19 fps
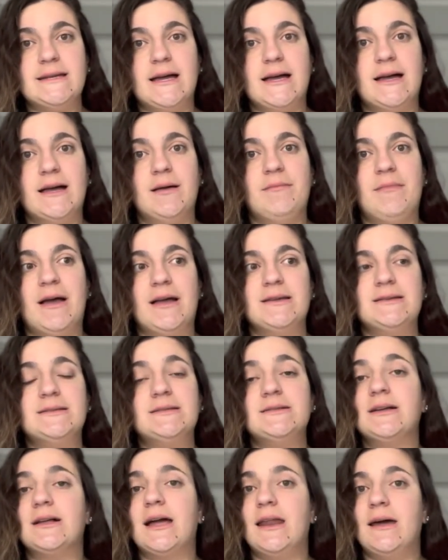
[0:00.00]
Um, I
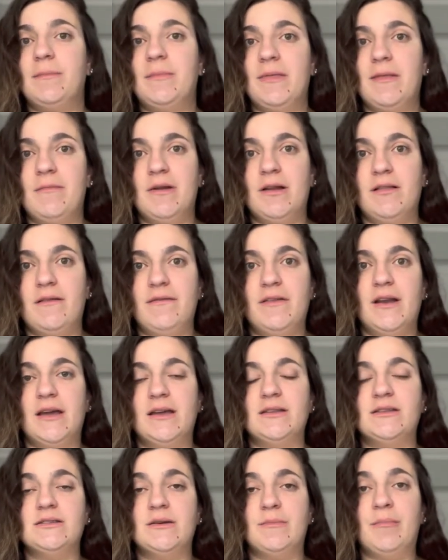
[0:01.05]
still get up in the middle of the
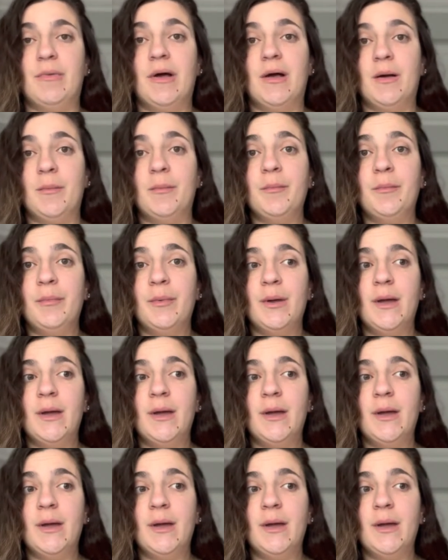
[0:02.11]
night to pump